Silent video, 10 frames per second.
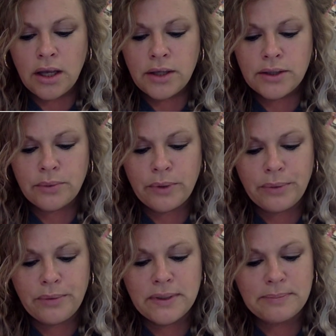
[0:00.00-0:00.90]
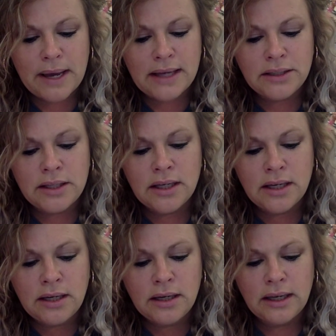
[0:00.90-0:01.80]
So when we respond to the
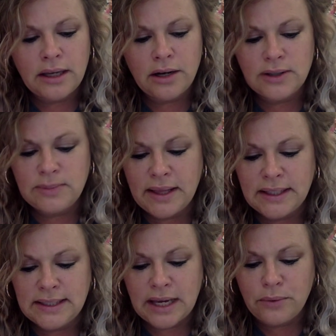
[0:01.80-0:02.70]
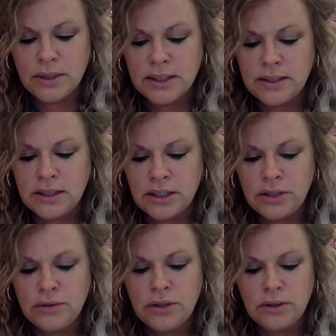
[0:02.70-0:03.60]
k in our spelling deck, we'll
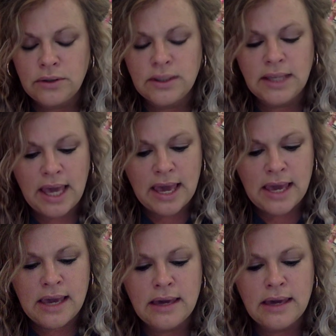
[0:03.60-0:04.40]
continue to use the k,